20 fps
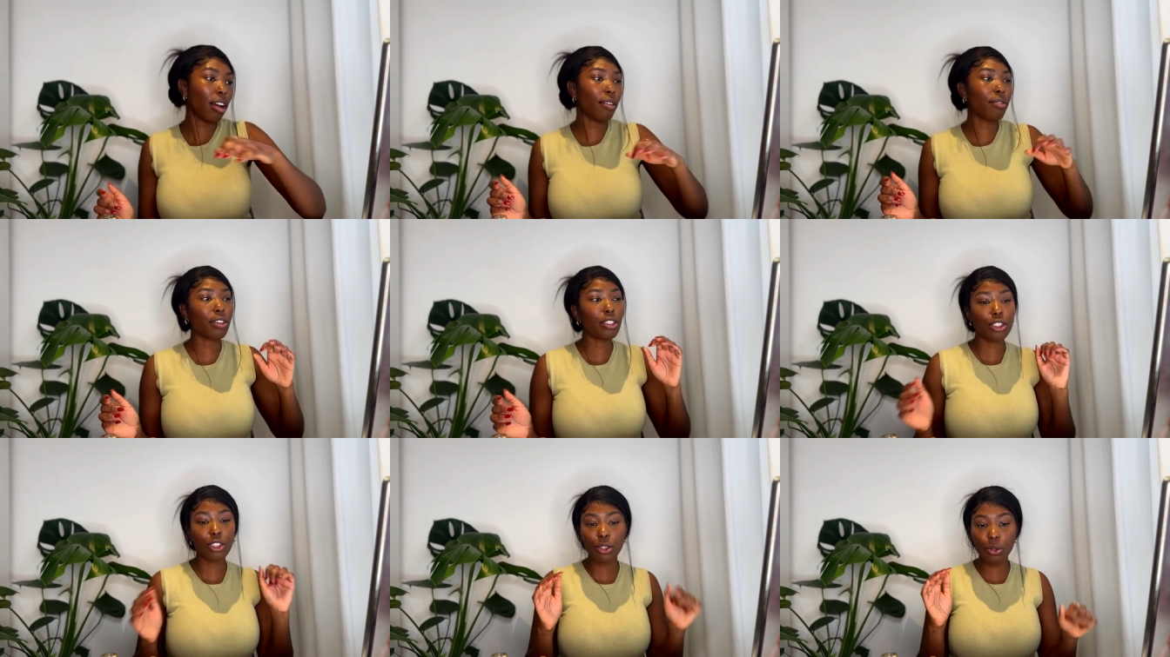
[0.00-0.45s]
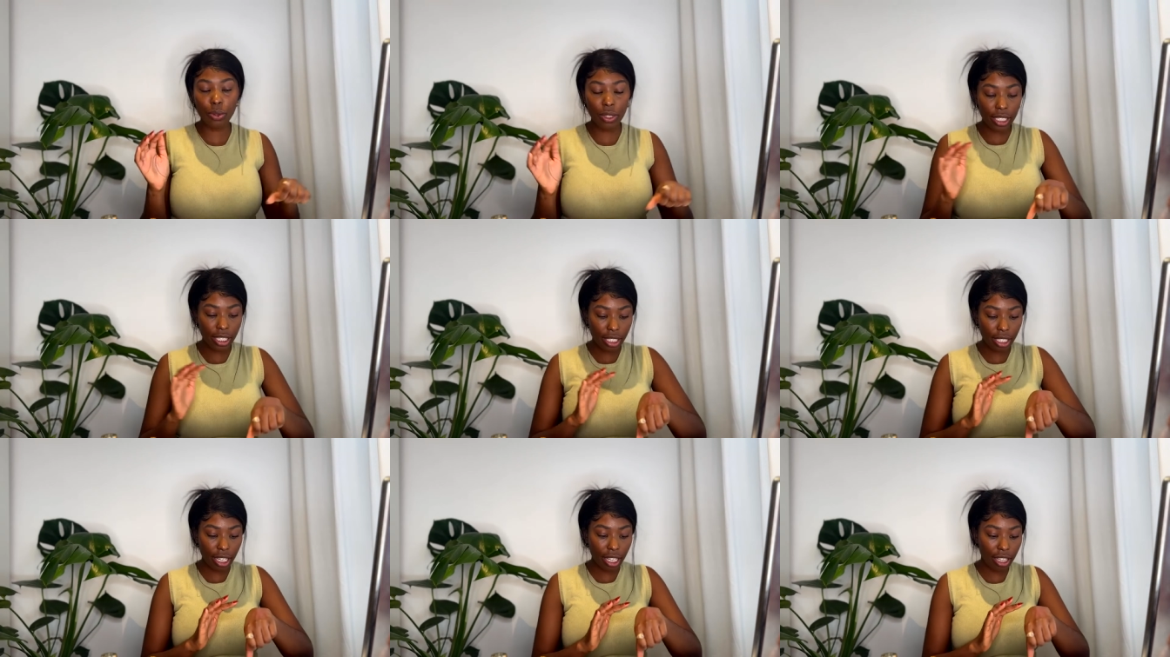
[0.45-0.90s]
of a dewy
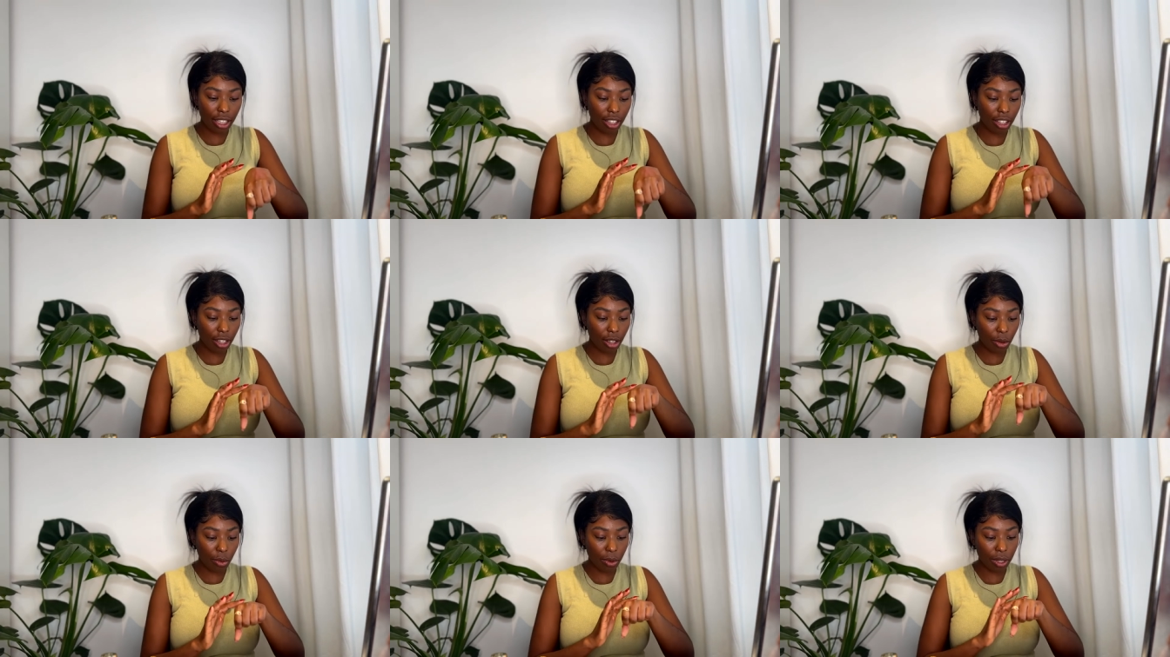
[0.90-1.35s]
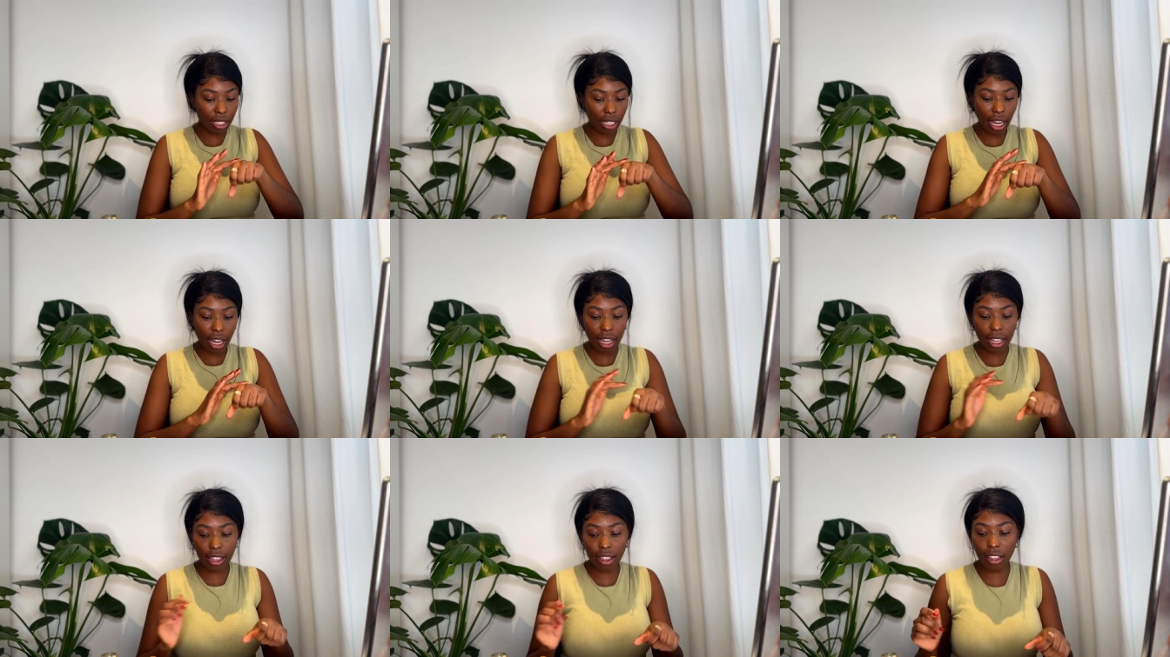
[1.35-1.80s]
skin look, which
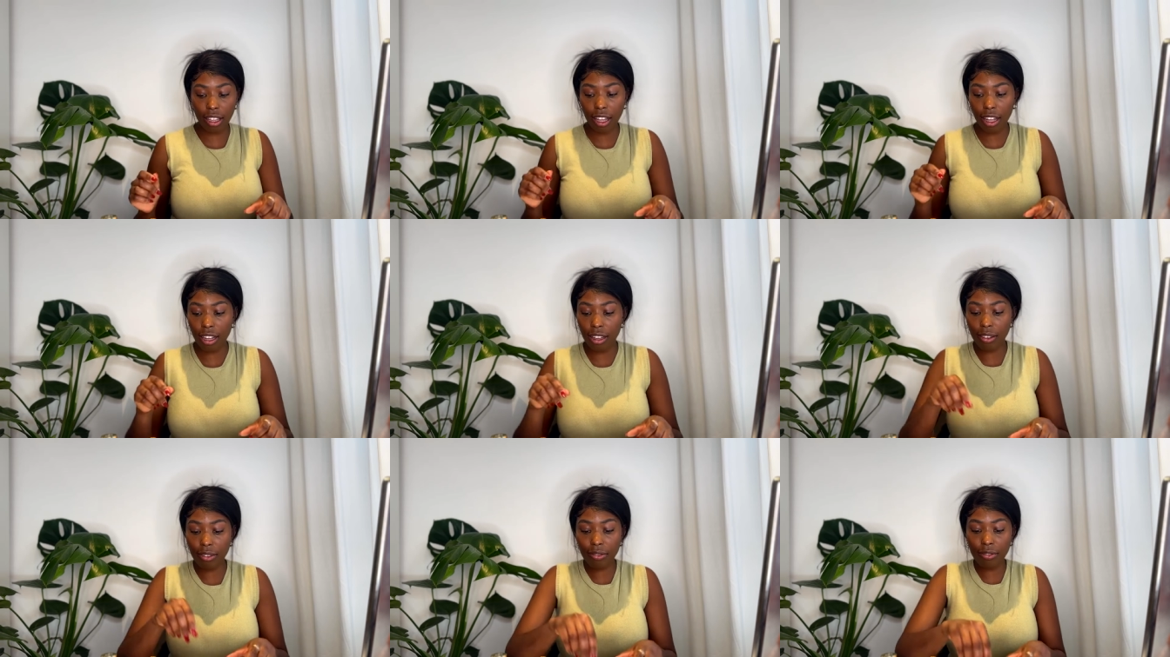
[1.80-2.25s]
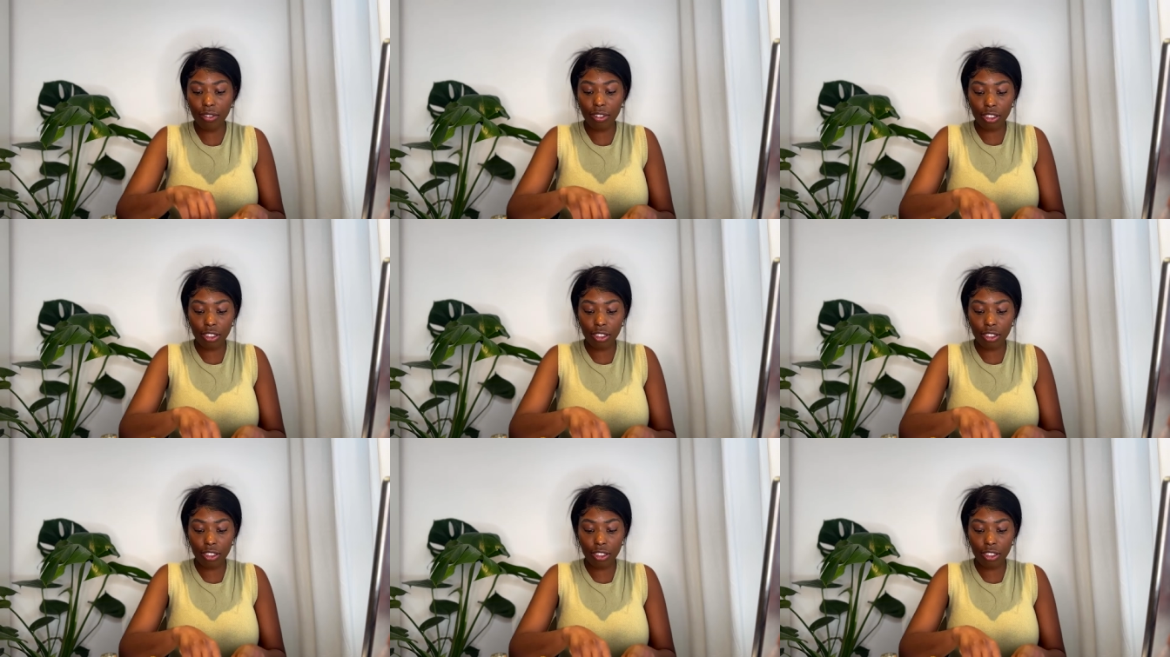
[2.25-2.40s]
I love.